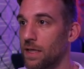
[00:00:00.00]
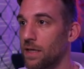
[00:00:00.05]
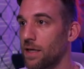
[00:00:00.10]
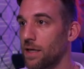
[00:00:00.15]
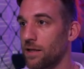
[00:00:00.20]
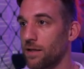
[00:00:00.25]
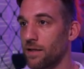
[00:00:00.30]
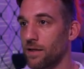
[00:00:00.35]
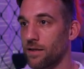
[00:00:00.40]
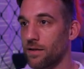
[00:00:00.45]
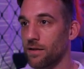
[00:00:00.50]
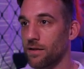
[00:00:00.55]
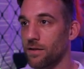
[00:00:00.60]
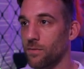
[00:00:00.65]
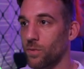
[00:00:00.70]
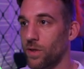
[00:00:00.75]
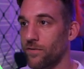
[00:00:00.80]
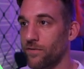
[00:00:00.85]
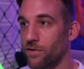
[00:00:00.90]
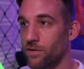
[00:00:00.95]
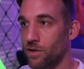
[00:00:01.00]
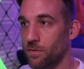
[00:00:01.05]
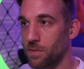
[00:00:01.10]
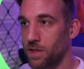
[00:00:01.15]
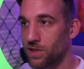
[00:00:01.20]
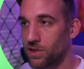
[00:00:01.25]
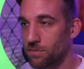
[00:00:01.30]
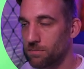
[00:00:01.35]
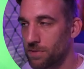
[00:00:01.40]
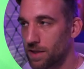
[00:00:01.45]
And then uh, we have a
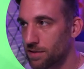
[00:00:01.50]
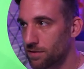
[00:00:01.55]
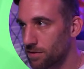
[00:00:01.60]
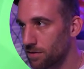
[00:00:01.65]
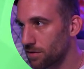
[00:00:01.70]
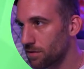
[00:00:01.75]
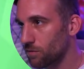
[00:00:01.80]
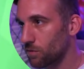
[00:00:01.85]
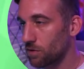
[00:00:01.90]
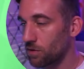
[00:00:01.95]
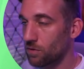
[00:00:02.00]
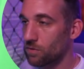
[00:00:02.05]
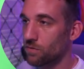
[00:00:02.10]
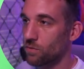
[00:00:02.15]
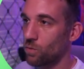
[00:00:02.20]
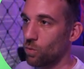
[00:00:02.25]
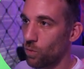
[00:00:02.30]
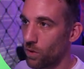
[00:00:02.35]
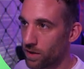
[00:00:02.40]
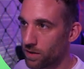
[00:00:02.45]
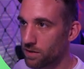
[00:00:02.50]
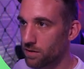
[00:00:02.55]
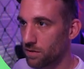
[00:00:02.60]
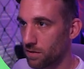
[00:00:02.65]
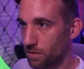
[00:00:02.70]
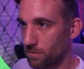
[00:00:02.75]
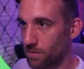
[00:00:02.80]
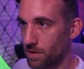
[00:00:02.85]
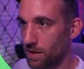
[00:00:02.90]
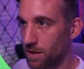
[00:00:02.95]
termination message, so it knows when to
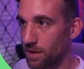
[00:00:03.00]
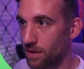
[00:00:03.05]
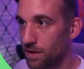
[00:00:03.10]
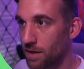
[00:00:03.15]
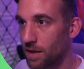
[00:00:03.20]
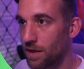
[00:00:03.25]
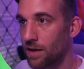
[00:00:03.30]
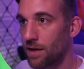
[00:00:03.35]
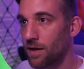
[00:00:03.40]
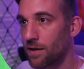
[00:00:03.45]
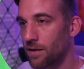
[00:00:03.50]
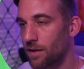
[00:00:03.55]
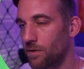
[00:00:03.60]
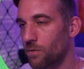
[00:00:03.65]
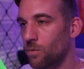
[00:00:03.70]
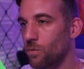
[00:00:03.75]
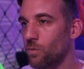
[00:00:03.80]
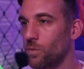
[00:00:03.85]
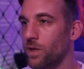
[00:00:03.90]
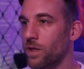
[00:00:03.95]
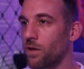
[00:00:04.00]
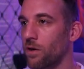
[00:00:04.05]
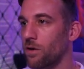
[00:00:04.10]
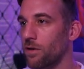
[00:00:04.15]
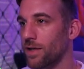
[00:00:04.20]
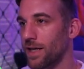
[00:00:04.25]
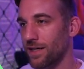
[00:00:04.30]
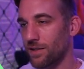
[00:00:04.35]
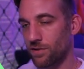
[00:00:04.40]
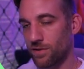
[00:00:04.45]
terminate. And then we
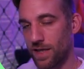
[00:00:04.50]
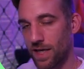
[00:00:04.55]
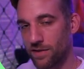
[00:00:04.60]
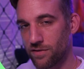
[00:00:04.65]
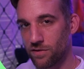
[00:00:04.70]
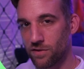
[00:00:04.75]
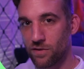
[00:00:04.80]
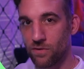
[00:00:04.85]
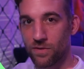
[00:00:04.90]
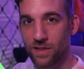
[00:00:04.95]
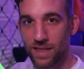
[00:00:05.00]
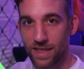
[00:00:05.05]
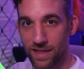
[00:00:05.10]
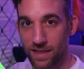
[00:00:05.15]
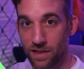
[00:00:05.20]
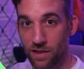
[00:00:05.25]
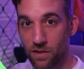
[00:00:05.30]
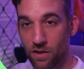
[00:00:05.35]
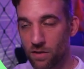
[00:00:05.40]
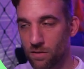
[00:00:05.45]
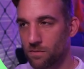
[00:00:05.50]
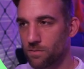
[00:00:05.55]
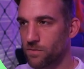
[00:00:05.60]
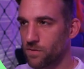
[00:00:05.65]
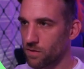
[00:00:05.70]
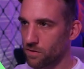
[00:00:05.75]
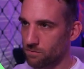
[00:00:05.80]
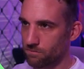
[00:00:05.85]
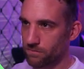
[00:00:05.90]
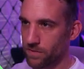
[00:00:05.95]
aren't actually executing any code,
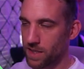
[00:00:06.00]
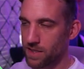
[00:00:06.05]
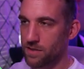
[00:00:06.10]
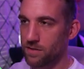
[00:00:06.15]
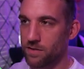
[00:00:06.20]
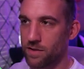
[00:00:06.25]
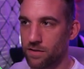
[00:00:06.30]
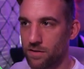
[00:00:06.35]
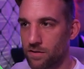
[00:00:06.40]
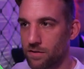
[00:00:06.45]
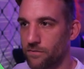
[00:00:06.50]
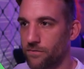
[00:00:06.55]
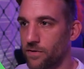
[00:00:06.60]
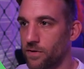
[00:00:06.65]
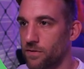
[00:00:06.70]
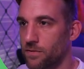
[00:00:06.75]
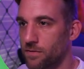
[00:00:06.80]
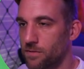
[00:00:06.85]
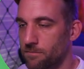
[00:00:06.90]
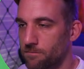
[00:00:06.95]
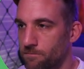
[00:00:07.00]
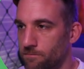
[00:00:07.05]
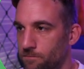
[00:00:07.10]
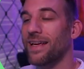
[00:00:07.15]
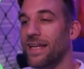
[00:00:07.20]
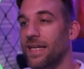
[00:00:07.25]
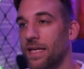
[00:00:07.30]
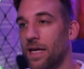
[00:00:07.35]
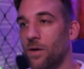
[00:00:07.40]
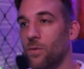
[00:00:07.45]
so I just set this to false.
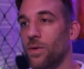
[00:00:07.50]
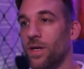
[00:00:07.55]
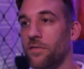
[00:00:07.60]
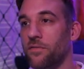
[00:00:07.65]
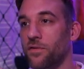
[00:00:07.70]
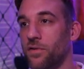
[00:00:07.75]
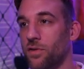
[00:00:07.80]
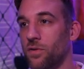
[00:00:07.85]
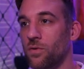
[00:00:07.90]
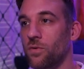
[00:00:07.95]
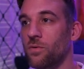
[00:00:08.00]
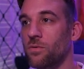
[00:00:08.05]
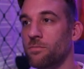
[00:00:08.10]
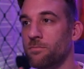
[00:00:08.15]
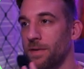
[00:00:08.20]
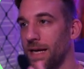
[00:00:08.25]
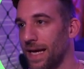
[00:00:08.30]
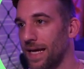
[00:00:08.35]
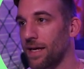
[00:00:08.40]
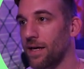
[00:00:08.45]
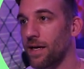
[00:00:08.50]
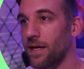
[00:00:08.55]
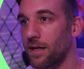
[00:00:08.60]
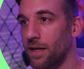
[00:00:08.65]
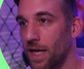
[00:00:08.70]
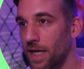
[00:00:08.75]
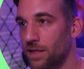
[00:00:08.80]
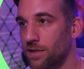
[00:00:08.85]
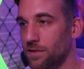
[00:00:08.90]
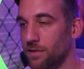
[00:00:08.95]
And now we have two AI
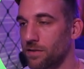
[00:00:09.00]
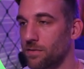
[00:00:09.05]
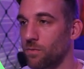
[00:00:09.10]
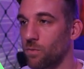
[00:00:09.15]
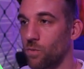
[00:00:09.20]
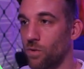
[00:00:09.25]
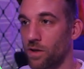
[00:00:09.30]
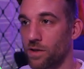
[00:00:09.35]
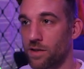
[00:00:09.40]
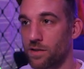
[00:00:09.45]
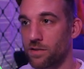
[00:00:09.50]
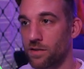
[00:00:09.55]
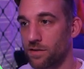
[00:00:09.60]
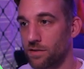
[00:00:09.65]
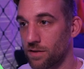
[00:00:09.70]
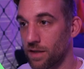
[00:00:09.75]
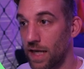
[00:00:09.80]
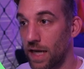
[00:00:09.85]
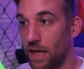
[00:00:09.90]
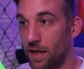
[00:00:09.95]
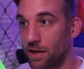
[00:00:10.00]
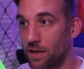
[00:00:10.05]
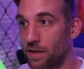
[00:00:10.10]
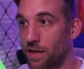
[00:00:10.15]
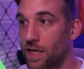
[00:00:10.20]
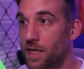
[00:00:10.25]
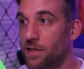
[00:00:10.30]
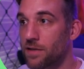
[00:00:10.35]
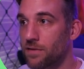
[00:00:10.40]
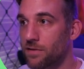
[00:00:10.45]
agents. One is just an AI
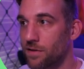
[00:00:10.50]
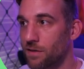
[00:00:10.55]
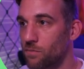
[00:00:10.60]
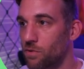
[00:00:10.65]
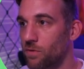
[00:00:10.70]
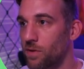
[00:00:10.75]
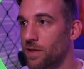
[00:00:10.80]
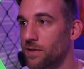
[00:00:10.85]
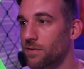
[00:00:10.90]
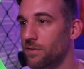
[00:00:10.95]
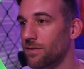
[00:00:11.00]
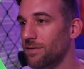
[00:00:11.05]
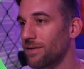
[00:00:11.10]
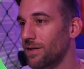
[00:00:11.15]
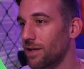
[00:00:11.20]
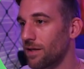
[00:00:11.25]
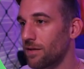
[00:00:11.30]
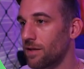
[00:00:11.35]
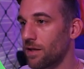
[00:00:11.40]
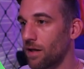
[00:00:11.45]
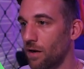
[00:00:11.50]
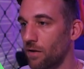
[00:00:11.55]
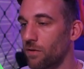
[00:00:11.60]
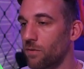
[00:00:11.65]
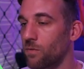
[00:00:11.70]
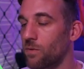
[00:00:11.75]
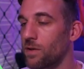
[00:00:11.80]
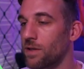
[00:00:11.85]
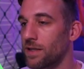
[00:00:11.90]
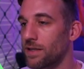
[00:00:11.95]
agent summarizer, and the
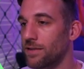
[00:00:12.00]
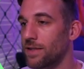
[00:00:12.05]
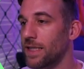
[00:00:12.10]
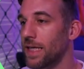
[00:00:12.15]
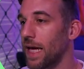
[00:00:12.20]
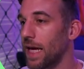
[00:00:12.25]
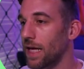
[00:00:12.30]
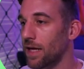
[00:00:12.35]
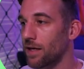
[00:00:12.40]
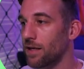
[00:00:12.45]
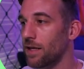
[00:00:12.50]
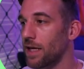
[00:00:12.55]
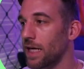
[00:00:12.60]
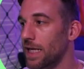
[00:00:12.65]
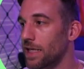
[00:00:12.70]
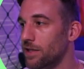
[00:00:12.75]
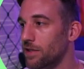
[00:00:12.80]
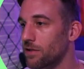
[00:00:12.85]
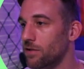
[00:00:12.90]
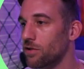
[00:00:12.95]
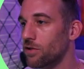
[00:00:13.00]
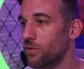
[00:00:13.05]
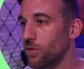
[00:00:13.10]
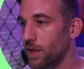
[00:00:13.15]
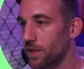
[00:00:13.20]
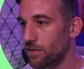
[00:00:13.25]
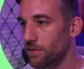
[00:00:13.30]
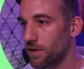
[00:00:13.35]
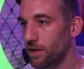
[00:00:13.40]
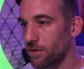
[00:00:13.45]
other one is the AI agent
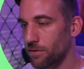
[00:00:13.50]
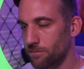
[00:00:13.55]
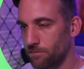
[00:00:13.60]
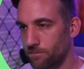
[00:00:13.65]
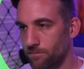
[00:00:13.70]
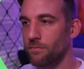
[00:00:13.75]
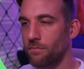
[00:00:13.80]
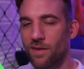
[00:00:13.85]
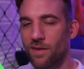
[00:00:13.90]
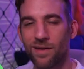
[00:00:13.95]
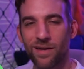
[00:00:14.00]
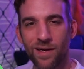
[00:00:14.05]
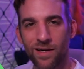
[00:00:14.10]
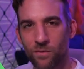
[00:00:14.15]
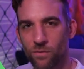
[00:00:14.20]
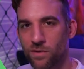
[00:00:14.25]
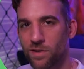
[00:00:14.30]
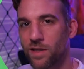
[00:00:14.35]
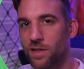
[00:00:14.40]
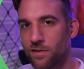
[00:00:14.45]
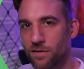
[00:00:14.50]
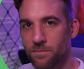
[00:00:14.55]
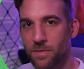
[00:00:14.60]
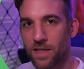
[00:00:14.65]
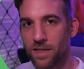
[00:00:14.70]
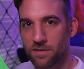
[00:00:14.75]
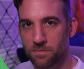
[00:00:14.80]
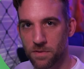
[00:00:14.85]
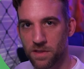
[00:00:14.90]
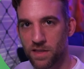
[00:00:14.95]
translator. I didn't really give them
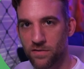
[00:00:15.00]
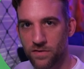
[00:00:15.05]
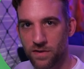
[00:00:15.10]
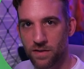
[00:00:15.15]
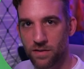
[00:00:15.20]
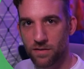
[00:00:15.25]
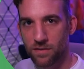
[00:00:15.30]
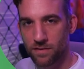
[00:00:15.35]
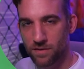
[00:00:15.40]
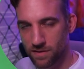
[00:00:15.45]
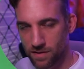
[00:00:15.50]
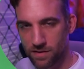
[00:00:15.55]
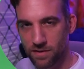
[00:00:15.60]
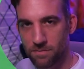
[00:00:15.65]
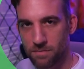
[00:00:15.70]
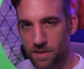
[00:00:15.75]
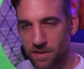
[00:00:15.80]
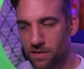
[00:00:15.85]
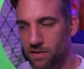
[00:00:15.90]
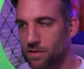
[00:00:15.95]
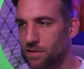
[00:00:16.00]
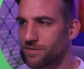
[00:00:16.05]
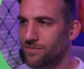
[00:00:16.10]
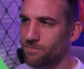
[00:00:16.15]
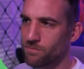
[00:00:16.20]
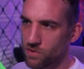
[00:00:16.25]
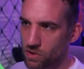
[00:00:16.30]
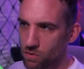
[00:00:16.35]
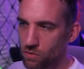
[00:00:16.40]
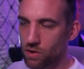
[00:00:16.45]
any specific system messages.
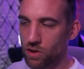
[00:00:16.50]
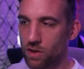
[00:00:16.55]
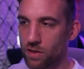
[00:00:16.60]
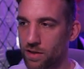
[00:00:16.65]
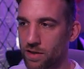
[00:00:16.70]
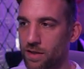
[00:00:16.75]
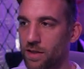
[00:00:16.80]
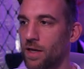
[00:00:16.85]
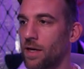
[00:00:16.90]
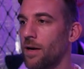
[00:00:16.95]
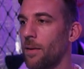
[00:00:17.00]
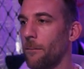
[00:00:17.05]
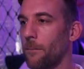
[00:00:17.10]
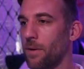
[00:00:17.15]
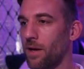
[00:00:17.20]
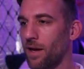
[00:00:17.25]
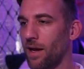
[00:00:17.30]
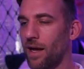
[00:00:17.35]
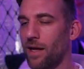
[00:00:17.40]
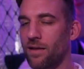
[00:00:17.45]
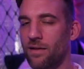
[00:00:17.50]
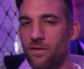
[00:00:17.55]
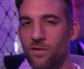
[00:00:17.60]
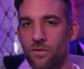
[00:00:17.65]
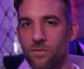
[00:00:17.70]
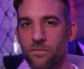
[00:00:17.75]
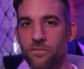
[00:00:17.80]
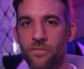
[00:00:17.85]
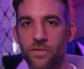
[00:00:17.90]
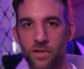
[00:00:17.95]
You could, but I
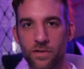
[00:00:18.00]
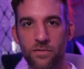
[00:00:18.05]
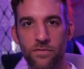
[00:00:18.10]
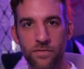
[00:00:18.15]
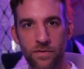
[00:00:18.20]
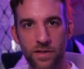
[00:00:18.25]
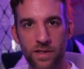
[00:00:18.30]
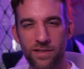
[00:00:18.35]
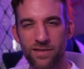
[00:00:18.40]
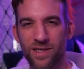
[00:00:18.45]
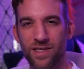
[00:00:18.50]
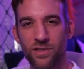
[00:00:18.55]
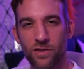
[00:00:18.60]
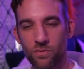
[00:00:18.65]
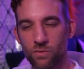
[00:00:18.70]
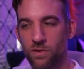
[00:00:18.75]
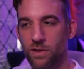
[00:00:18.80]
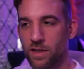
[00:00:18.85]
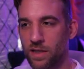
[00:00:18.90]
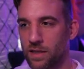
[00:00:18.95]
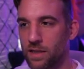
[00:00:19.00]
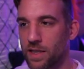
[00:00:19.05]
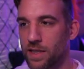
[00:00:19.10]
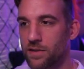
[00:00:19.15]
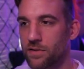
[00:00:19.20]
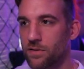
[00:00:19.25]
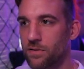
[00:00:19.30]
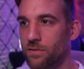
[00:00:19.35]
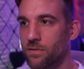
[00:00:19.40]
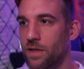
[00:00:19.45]
don't feel for this that you really need
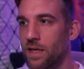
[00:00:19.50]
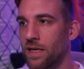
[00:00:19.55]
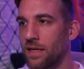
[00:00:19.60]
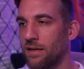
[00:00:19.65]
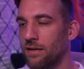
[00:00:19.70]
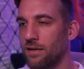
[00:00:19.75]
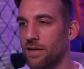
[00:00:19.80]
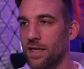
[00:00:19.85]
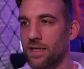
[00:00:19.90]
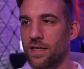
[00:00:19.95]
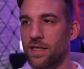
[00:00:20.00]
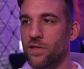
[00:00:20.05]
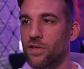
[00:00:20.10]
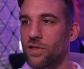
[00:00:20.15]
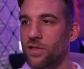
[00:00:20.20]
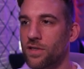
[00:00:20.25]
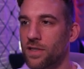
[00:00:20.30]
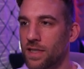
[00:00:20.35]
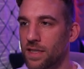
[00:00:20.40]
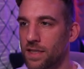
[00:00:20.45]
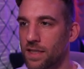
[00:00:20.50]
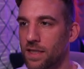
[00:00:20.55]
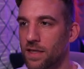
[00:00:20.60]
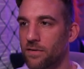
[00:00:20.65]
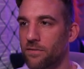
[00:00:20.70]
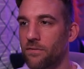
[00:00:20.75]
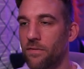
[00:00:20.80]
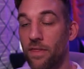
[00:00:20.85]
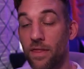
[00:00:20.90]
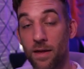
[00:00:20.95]
to. And then you just need to
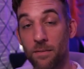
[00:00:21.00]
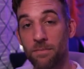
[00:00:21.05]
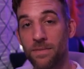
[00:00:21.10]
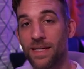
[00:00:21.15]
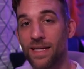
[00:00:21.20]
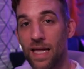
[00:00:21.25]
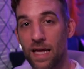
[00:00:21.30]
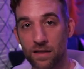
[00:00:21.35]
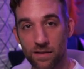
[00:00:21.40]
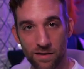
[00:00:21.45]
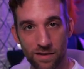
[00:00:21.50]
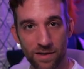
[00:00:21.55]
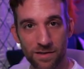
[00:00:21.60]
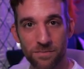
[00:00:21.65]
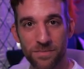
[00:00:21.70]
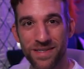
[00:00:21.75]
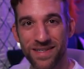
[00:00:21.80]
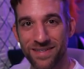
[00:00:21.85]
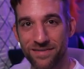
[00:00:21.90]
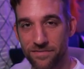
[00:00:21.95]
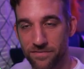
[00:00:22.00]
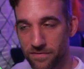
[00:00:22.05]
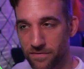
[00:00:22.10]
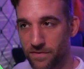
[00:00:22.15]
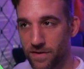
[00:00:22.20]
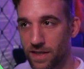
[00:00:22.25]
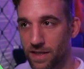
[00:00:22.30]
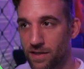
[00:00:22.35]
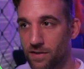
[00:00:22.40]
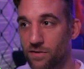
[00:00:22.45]
give them the LLM
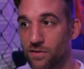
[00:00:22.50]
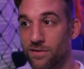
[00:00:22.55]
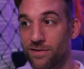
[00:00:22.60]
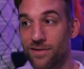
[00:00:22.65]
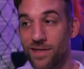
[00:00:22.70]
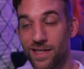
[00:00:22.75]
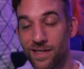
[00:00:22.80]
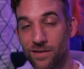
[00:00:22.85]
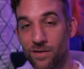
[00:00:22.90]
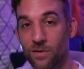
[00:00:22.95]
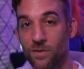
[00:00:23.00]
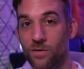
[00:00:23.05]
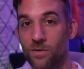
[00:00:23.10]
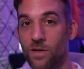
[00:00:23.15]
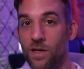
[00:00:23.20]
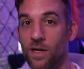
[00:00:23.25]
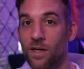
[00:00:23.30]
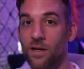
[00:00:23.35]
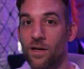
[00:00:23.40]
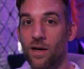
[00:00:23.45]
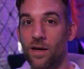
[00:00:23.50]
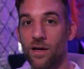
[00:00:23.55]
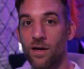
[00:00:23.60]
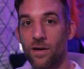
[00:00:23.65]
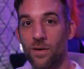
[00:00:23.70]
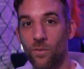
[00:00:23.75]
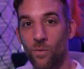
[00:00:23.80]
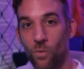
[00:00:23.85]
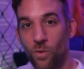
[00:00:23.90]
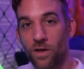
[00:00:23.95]
config so that they know
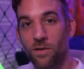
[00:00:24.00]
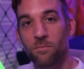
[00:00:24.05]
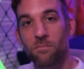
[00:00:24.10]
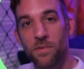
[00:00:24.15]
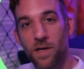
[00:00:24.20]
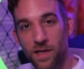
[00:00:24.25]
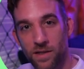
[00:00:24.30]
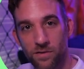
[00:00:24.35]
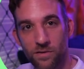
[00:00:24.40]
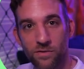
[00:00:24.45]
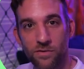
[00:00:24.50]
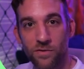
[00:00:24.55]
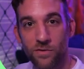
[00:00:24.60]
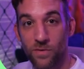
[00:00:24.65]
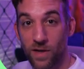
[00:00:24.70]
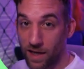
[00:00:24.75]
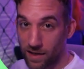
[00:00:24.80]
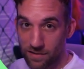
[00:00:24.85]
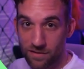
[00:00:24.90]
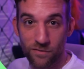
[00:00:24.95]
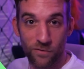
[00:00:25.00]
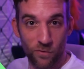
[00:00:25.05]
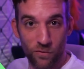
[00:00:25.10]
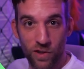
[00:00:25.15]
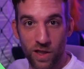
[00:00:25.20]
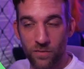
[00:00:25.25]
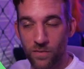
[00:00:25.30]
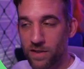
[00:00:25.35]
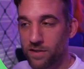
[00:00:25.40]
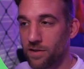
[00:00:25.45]
uh, what model to ask to
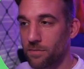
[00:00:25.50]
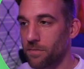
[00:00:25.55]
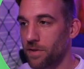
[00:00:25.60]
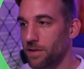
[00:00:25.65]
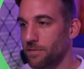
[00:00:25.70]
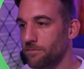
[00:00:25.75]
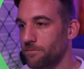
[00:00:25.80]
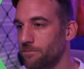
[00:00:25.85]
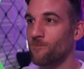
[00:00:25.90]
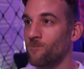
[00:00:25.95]
generate something.